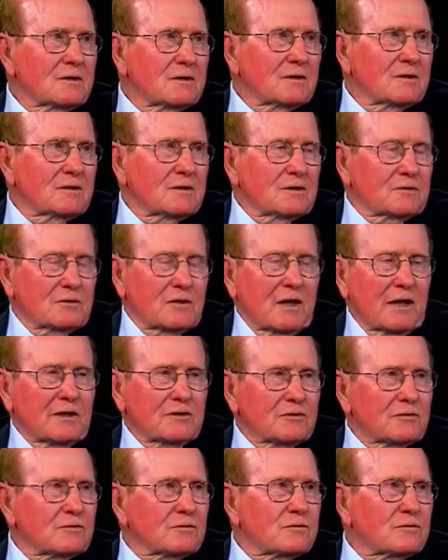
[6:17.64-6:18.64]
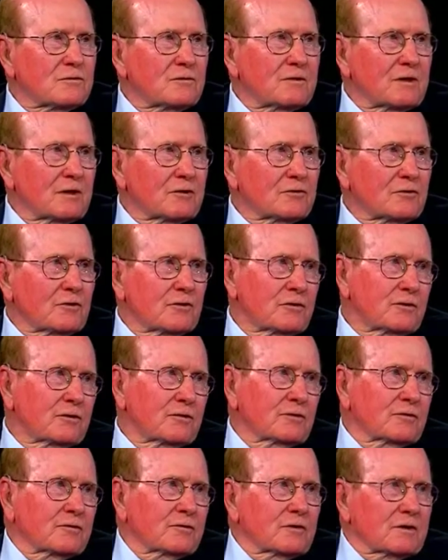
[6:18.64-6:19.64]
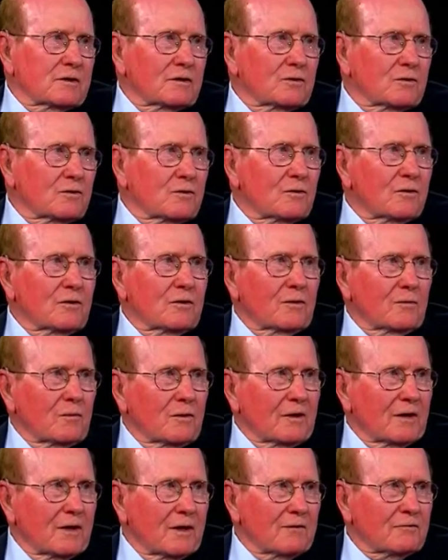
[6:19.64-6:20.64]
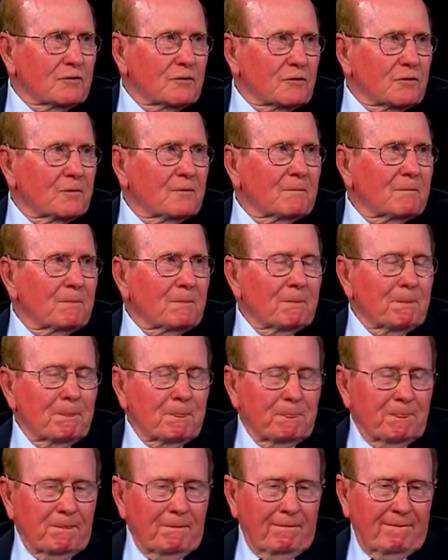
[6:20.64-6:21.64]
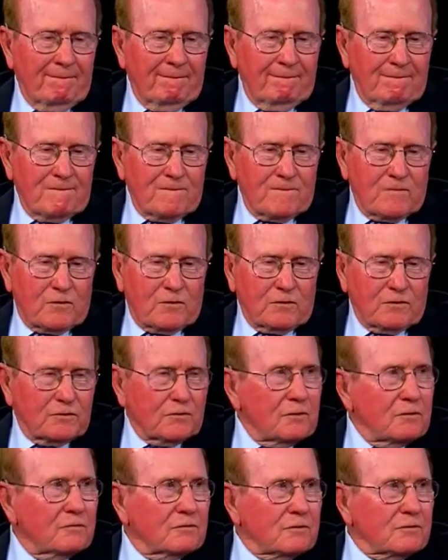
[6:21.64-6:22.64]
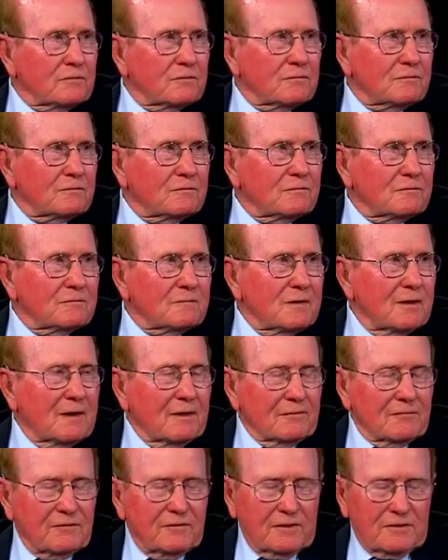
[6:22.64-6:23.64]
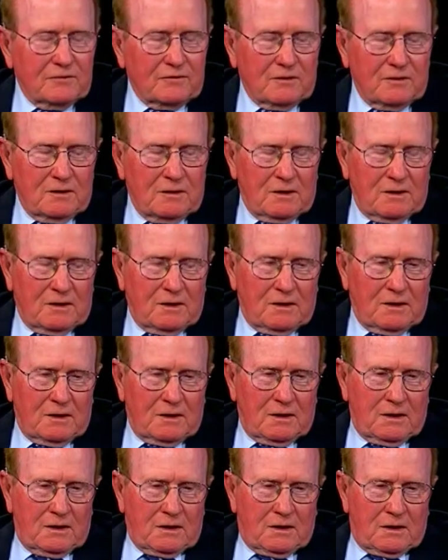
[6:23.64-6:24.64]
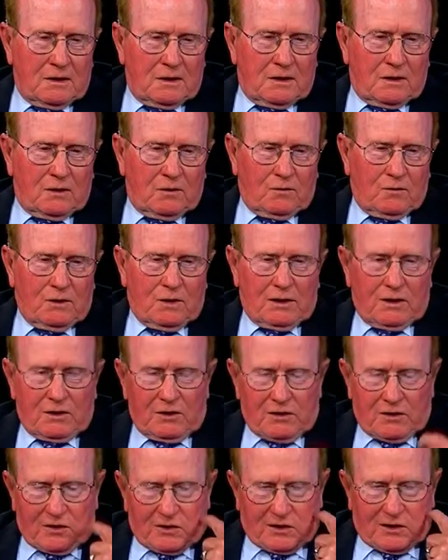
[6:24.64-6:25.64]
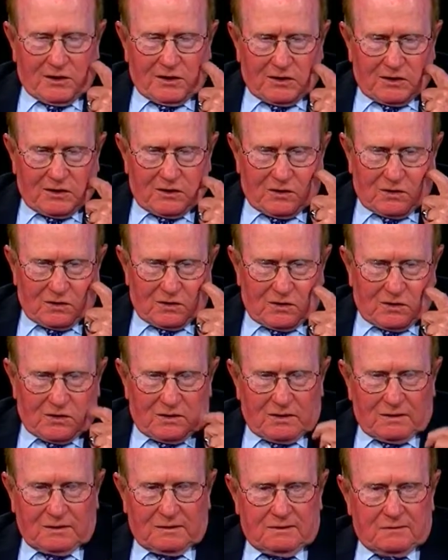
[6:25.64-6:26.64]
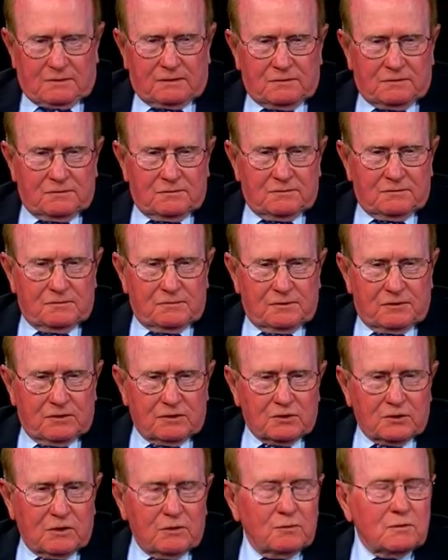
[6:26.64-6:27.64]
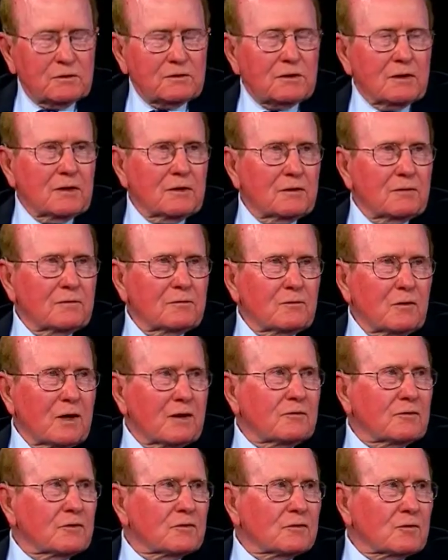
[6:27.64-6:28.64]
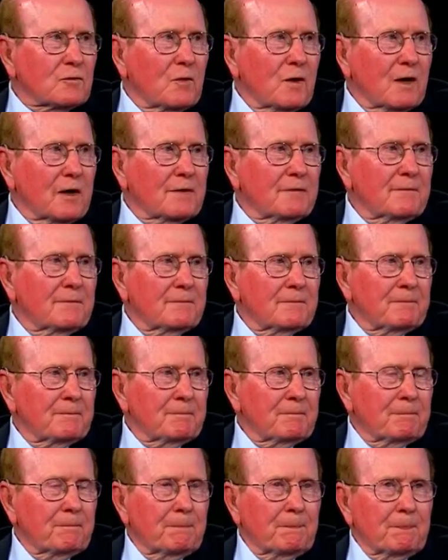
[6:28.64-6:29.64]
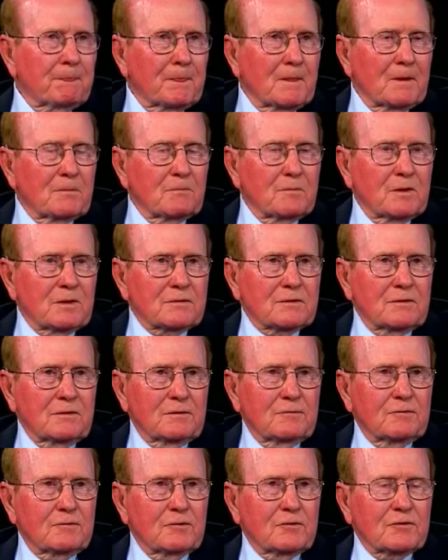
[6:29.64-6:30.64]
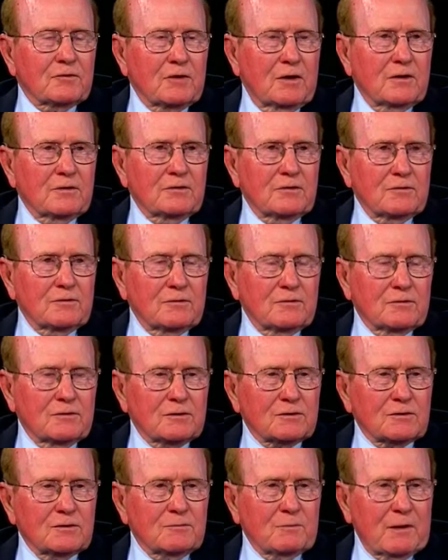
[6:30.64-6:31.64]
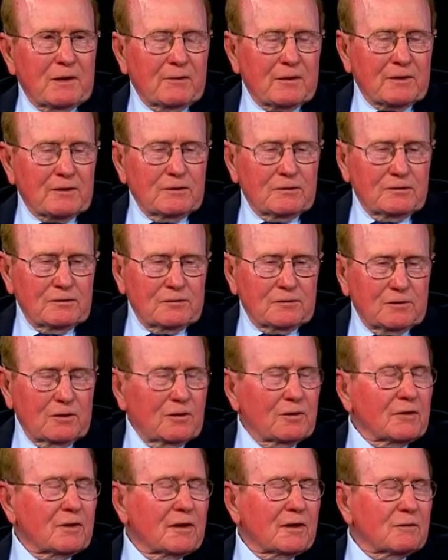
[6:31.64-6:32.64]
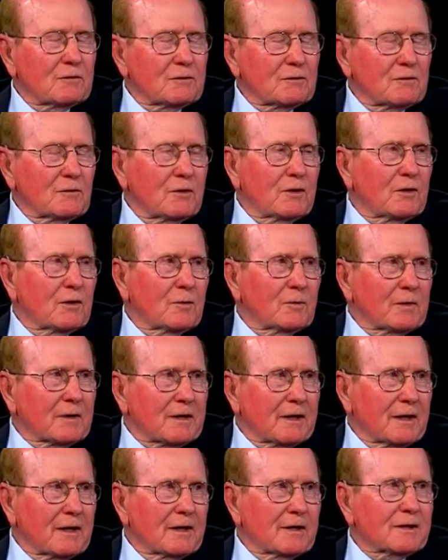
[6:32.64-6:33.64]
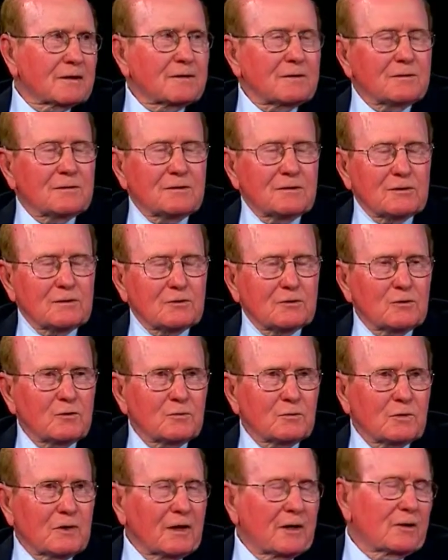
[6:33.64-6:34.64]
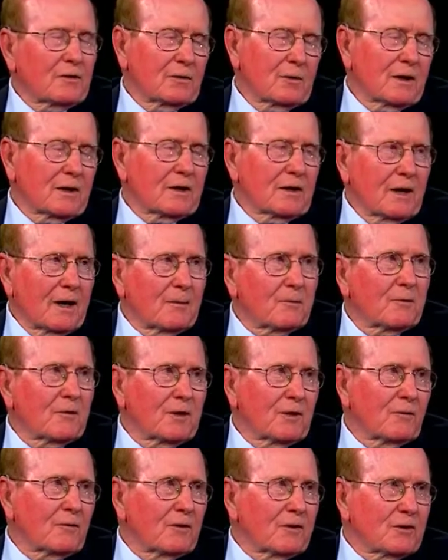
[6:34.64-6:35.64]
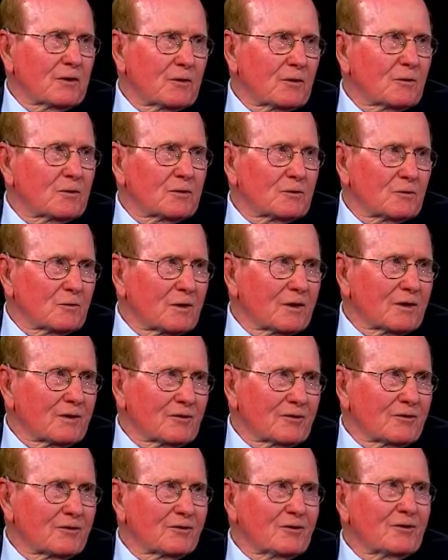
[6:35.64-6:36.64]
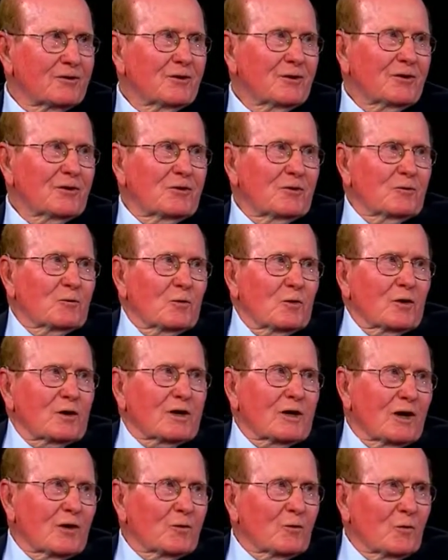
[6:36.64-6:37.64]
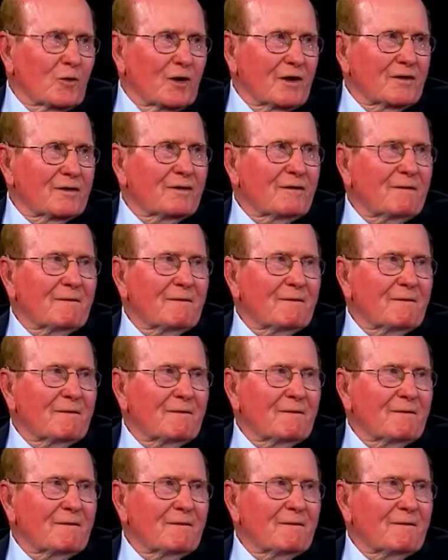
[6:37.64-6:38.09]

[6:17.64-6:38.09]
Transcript: uh, attached engineers, Signal Corps, and what have you for service outfits. While there, I uh, initially was in a rifle squad, but the first sergeant looked at my records and saw that I was a radio mechanic and assumed that I knew how to operate a radio as well mm. as work on one,